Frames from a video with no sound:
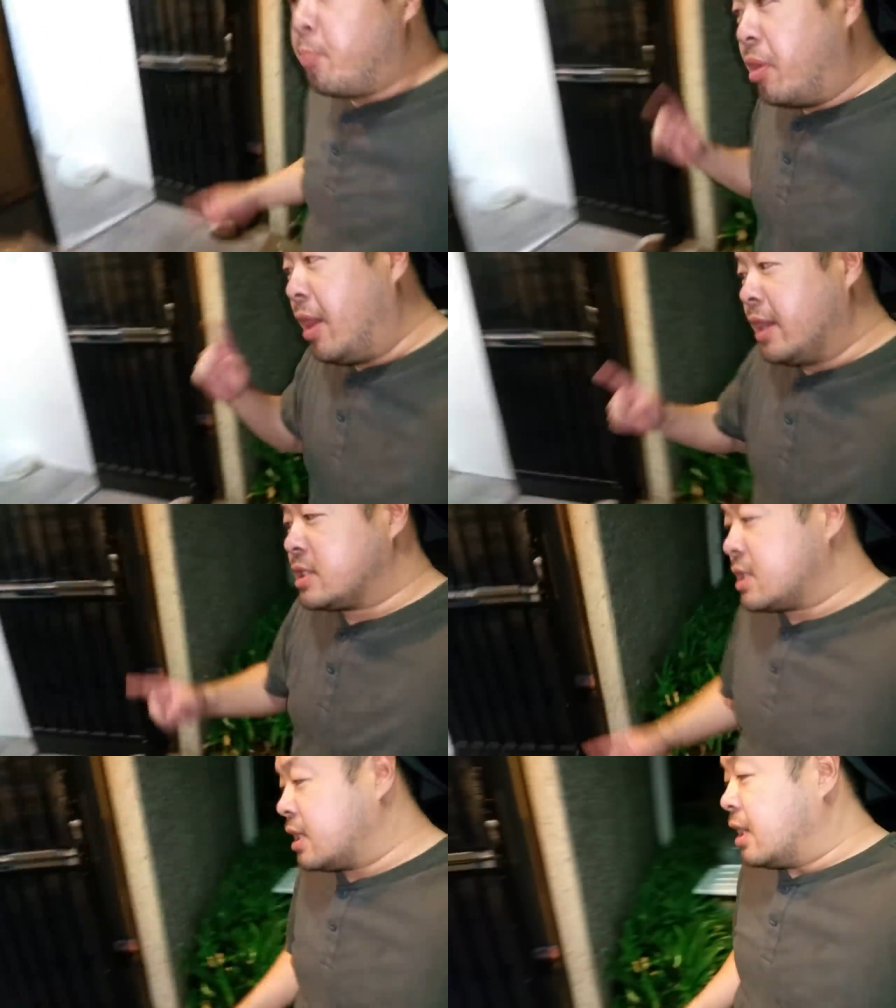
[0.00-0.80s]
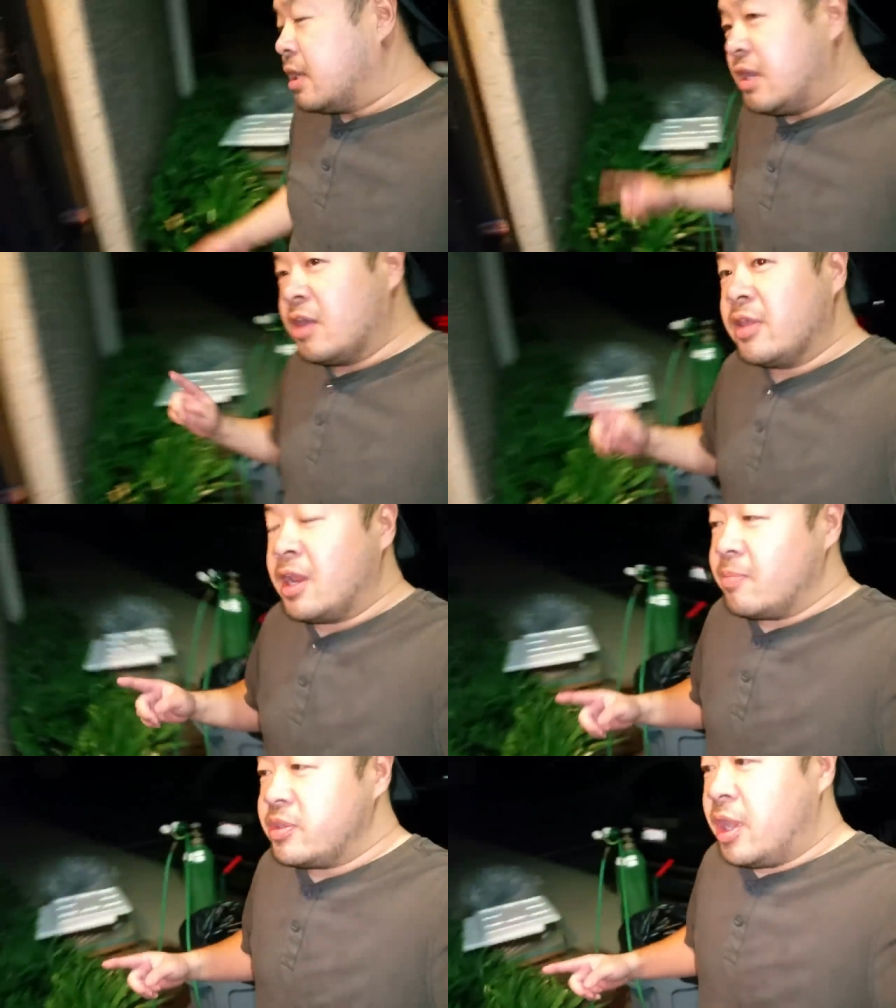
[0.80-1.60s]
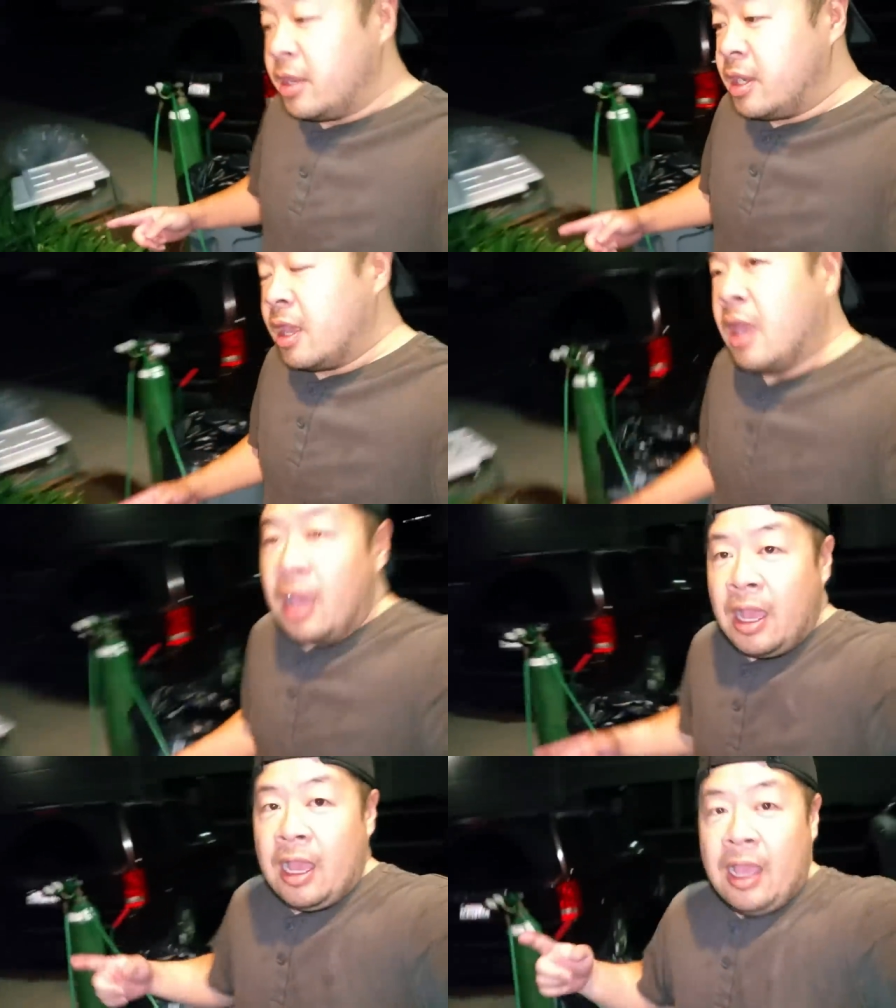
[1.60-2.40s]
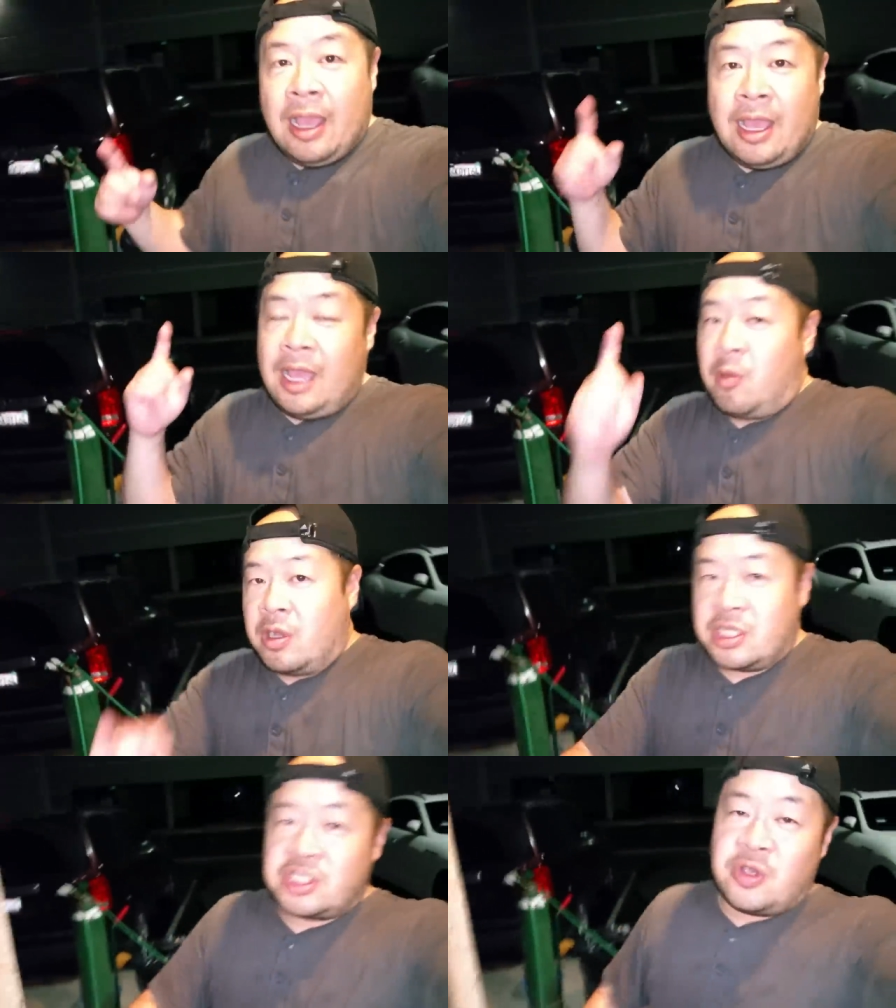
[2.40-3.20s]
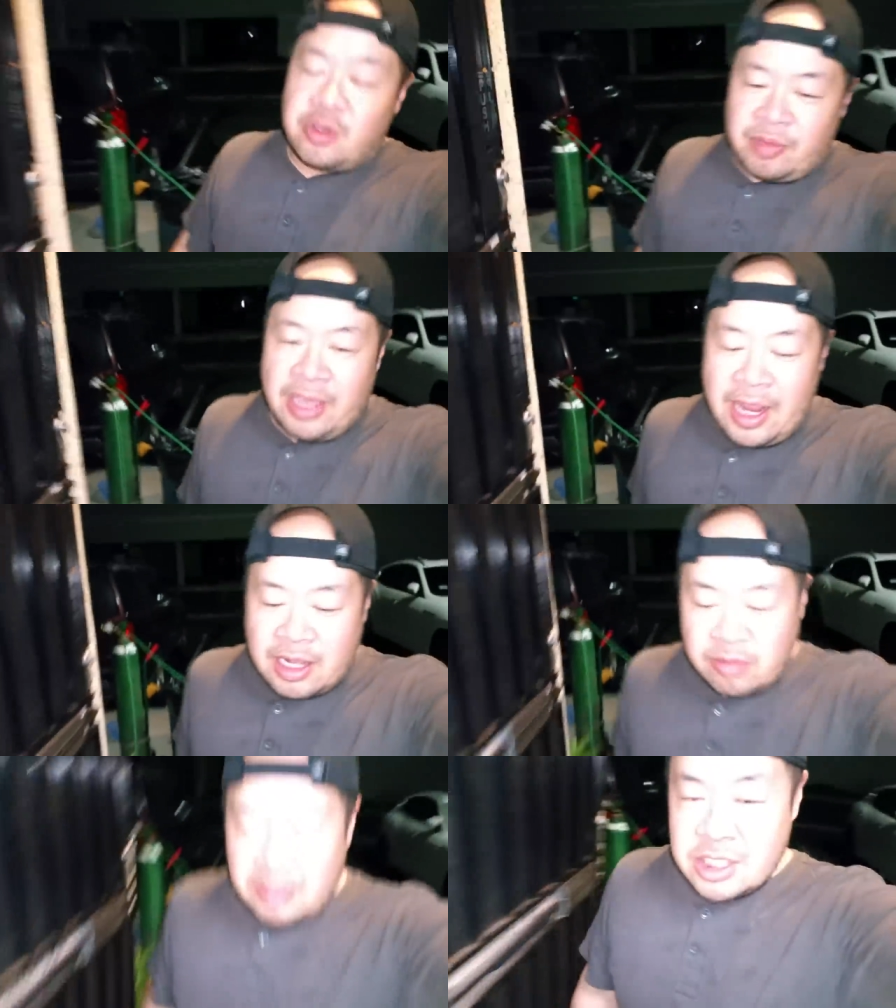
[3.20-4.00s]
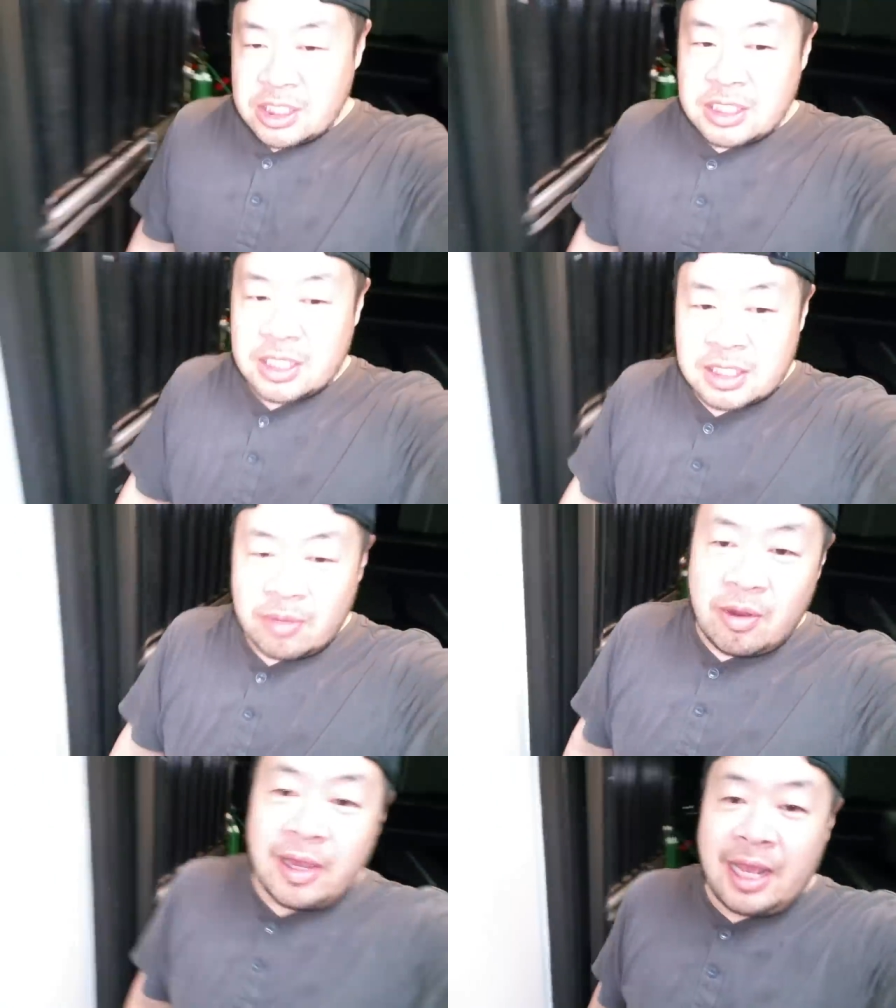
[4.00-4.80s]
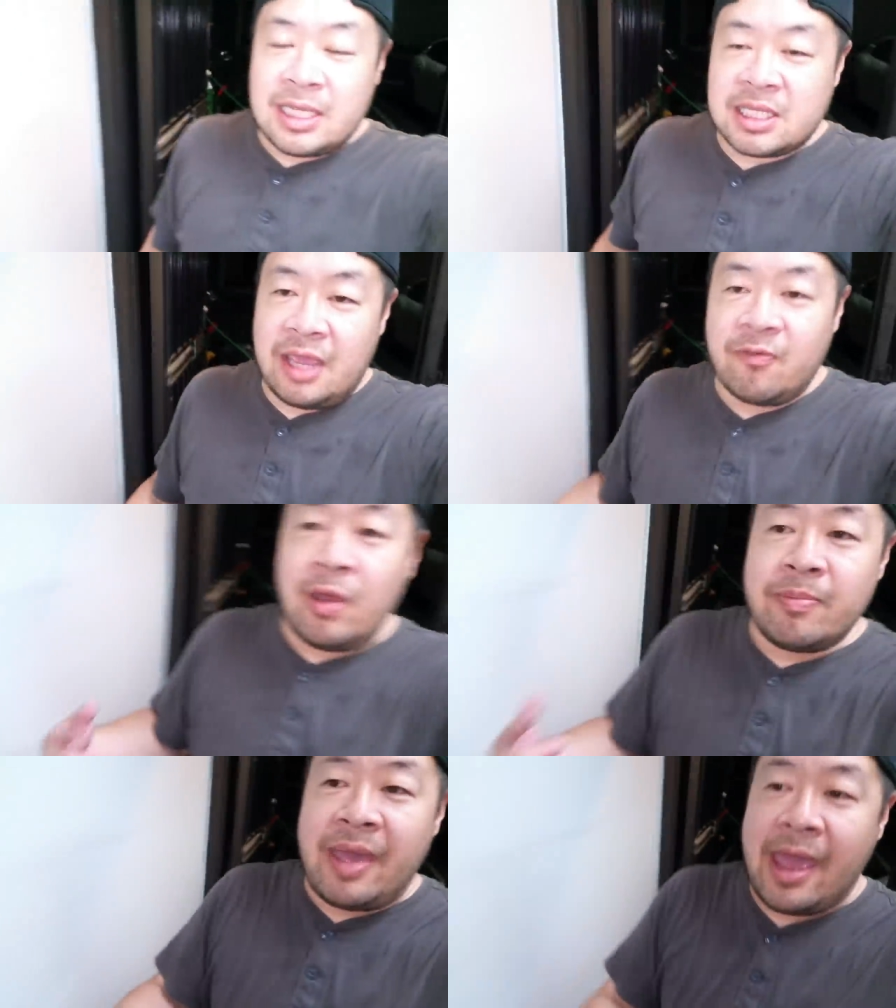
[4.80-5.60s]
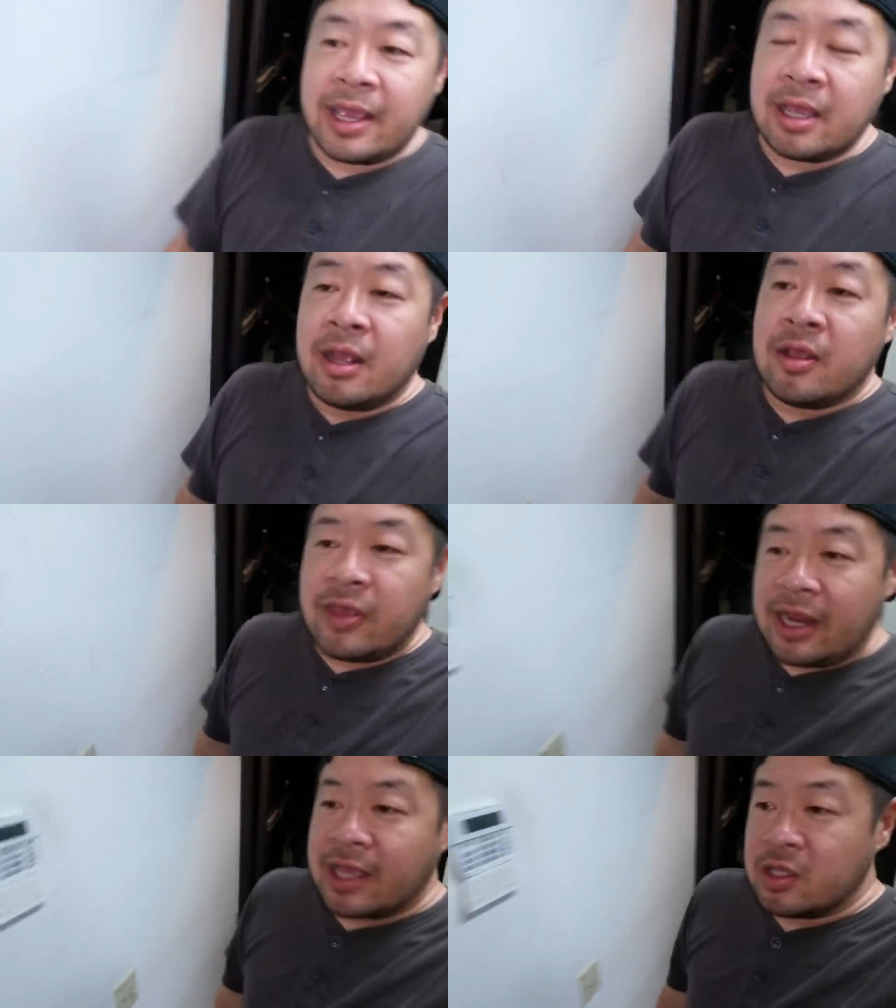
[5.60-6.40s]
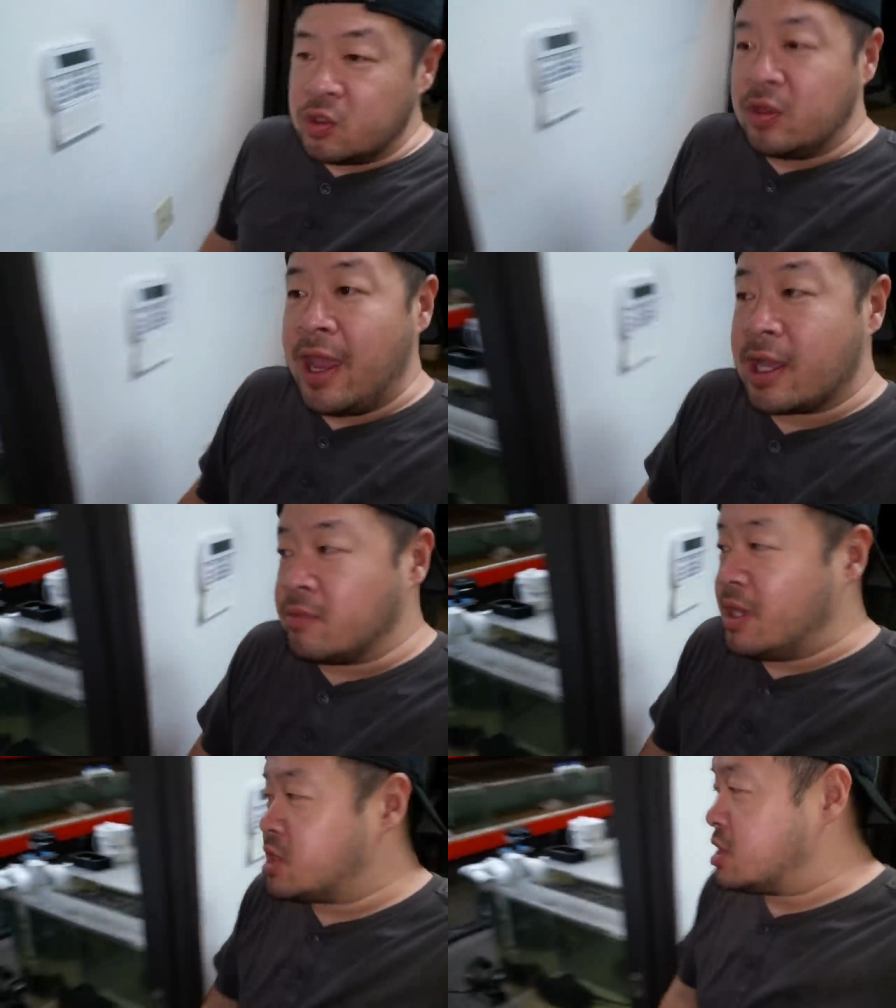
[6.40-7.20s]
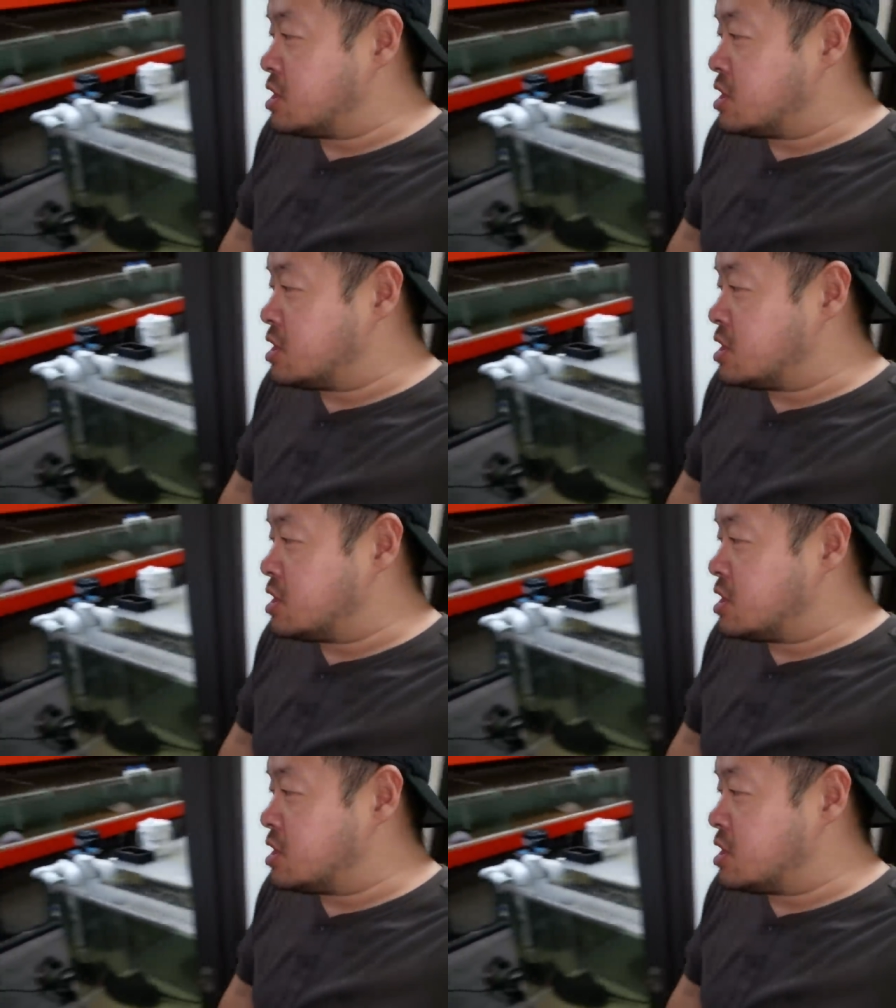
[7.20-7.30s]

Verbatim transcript: But now that I'm done, I wanna show you my acclimation system, all right? I save one bag that I can do the acclimation